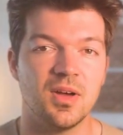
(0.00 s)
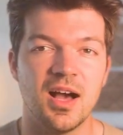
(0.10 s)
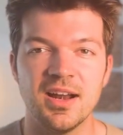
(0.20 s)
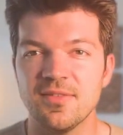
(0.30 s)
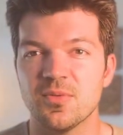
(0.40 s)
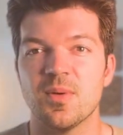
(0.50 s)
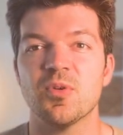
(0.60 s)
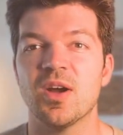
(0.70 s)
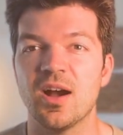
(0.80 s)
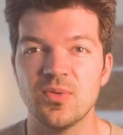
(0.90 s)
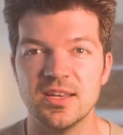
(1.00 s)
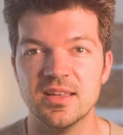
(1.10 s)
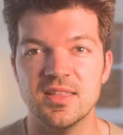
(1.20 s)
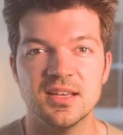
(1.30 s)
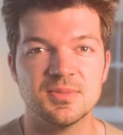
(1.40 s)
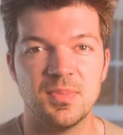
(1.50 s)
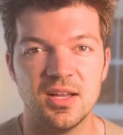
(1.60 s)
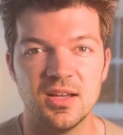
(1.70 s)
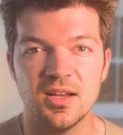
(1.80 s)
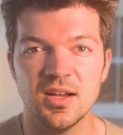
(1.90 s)
I don't even remember how we did this,
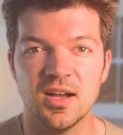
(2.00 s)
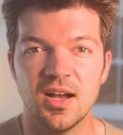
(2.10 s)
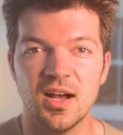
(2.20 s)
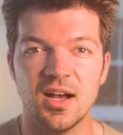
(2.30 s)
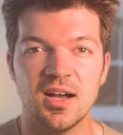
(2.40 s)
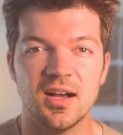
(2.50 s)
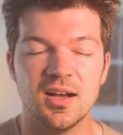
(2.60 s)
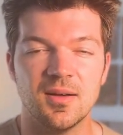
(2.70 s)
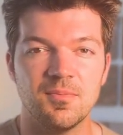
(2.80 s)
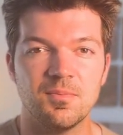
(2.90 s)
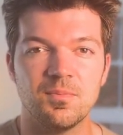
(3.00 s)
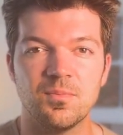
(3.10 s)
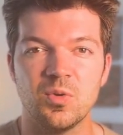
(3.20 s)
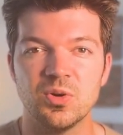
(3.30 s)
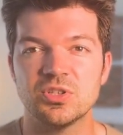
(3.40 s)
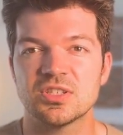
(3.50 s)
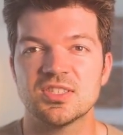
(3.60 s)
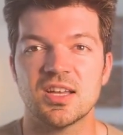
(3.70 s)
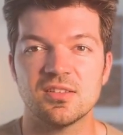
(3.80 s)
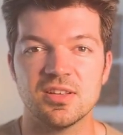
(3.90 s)
but uh, we would just
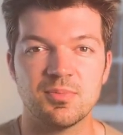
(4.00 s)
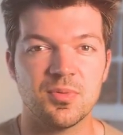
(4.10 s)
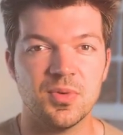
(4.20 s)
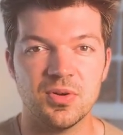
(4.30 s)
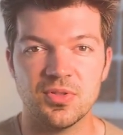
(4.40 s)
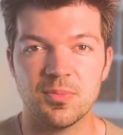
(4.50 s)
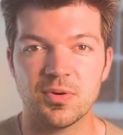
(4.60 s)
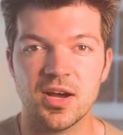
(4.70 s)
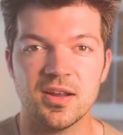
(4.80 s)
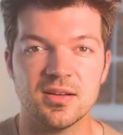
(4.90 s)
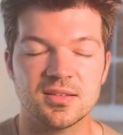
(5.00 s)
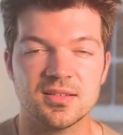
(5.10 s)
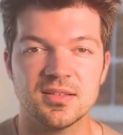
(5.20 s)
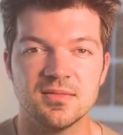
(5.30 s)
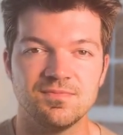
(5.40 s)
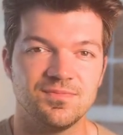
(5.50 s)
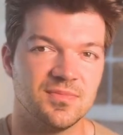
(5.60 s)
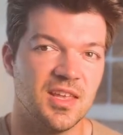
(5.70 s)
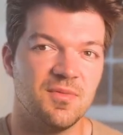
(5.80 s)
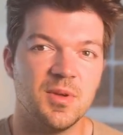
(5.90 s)
subtly promote the product
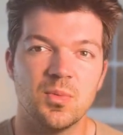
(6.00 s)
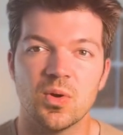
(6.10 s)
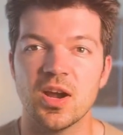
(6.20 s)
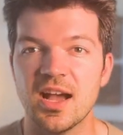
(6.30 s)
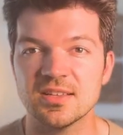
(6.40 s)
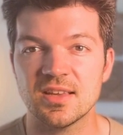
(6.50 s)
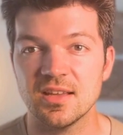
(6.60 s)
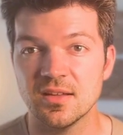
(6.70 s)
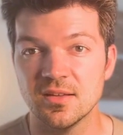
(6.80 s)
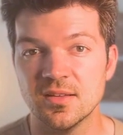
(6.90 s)
if people were asking.